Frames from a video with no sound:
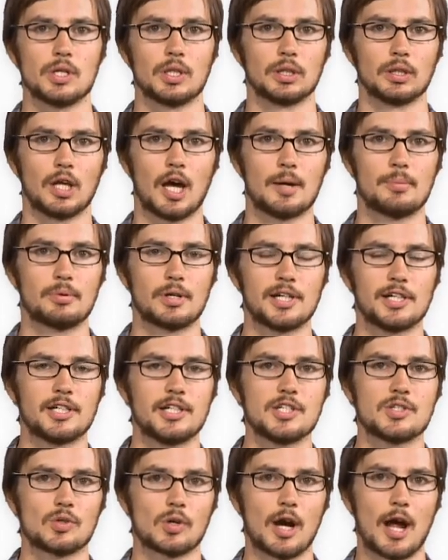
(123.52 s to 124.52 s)

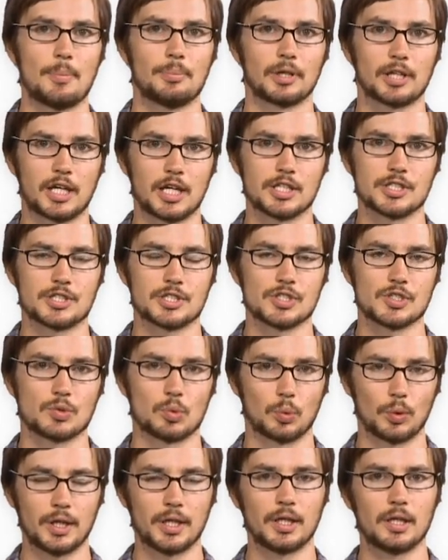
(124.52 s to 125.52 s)
libraries or applications
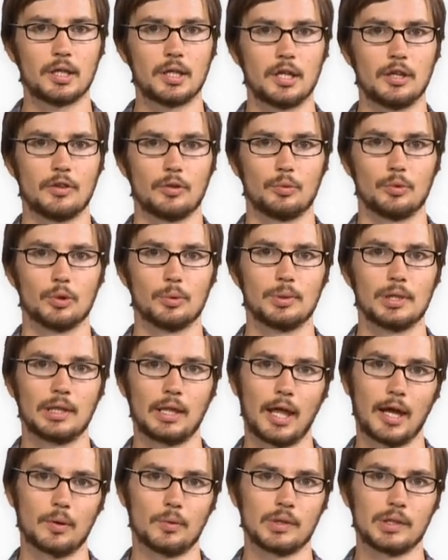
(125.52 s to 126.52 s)
written in the Ruby
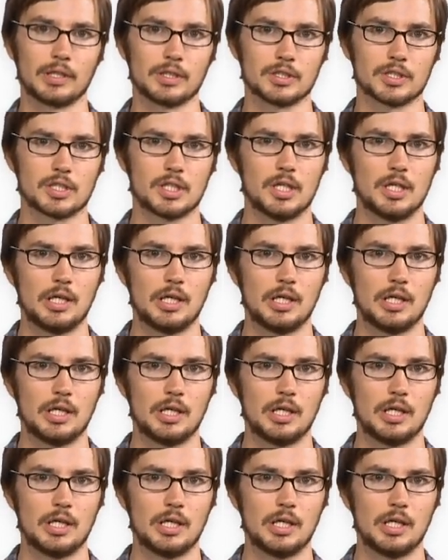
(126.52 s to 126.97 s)
language.